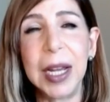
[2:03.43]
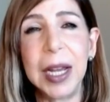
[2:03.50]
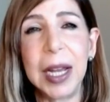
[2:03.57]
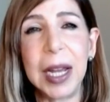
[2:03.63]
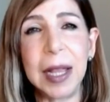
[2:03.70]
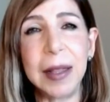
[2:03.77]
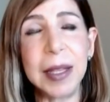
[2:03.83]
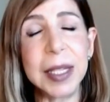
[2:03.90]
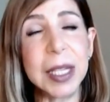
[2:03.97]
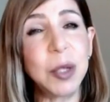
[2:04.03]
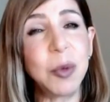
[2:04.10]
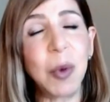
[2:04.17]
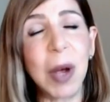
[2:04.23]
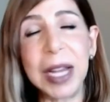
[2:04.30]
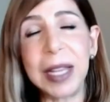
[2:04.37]
And this is
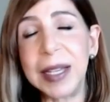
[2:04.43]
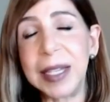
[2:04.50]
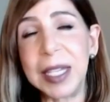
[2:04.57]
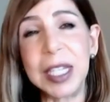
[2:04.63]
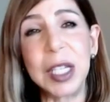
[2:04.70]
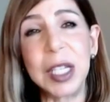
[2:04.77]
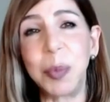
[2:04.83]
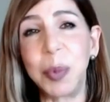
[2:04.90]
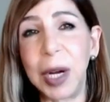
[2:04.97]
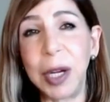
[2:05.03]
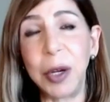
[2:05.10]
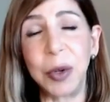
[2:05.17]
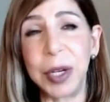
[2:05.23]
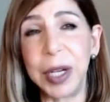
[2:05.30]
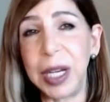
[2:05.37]
why this is a
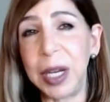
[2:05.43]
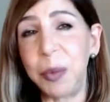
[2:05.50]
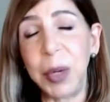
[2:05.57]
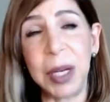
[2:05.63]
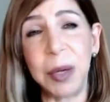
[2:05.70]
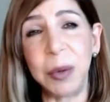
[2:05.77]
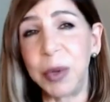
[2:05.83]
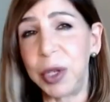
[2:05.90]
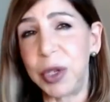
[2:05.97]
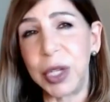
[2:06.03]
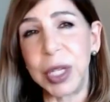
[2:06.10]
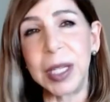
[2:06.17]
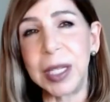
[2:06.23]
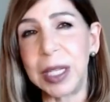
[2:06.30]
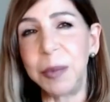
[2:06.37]
priority. We're
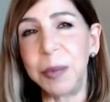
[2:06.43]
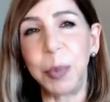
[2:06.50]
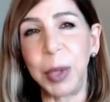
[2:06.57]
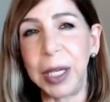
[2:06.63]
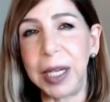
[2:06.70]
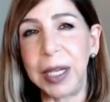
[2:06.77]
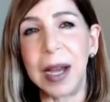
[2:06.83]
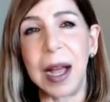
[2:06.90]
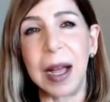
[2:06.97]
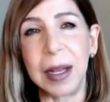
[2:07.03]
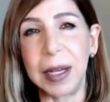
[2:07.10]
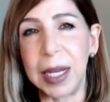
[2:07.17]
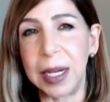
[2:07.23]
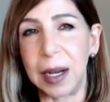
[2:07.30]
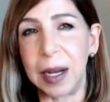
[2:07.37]
just simply not
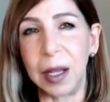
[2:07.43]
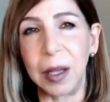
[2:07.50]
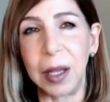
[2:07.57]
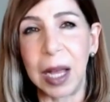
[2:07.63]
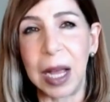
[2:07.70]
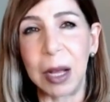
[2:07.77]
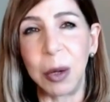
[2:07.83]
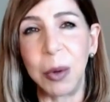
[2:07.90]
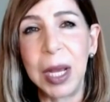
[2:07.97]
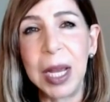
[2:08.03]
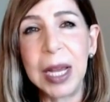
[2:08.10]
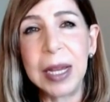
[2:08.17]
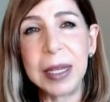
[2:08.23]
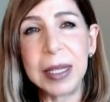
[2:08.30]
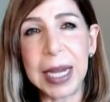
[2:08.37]
going to allow
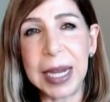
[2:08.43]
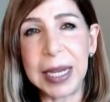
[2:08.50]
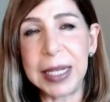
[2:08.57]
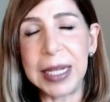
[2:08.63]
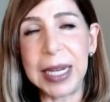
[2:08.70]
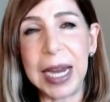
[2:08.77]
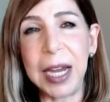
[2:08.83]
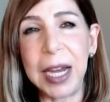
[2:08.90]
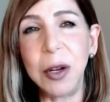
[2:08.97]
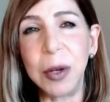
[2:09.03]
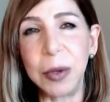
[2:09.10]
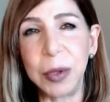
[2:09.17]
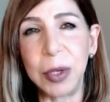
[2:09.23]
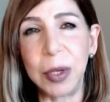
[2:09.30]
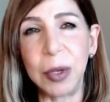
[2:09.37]
San
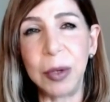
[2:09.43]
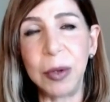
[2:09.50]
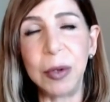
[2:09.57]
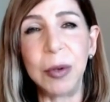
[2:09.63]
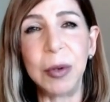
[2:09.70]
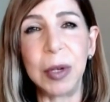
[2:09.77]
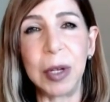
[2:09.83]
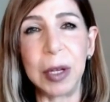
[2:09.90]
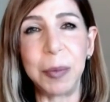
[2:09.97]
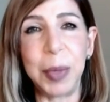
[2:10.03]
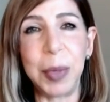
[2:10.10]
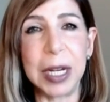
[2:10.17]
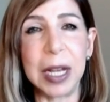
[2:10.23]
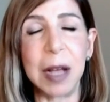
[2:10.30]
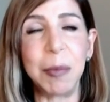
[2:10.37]
Diego to
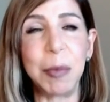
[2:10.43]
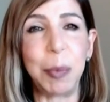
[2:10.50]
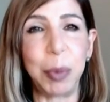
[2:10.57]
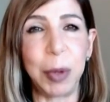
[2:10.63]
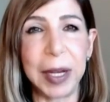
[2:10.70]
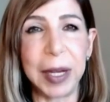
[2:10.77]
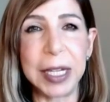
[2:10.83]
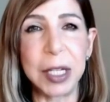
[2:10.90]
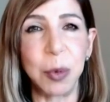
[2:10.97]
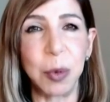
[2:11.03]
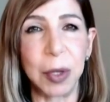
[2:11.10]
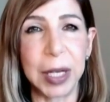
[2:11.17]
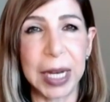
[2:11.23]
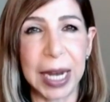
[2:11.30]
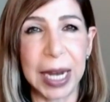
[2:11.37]
become a place
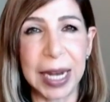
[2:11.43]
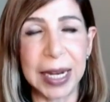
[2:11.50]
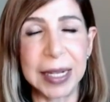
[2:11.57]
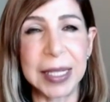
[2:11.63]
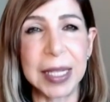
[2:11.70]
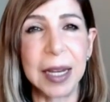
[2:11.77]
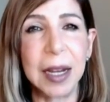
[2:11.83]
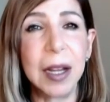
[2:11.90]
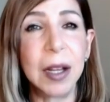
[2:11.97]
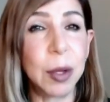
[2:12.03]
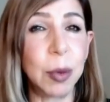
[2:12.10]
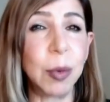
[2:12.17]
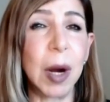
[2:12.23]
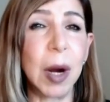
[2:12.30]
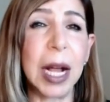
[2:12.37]
where gangs
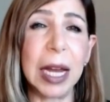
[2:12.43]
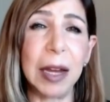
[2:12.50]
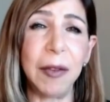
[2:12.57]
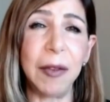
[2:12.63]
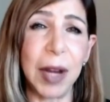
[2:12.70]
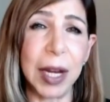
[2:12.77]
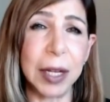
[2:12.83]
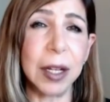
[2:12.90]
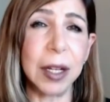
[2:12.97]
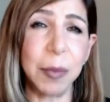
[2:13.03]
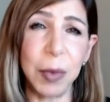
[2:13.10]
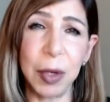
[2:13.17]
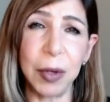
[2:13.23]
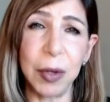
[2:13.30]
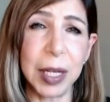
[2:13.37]
thrive and
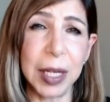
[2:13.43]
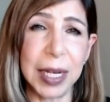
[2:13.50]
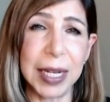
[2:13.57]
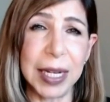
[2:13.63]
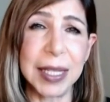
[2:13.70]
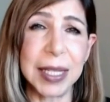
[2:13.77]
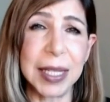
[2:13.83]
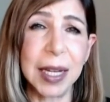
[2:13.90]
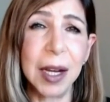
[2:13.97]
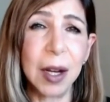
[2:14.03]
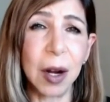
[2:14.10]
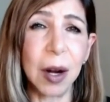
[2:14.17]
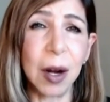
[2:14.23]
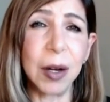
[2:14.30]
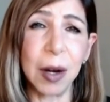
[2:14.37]
communities
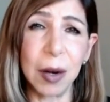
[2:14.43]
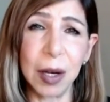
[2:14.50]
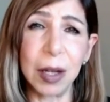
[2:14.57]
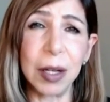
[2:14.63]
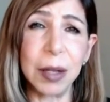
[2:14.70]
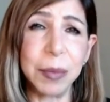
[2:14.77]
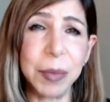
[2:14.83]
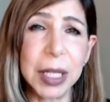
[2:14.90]
are harmed.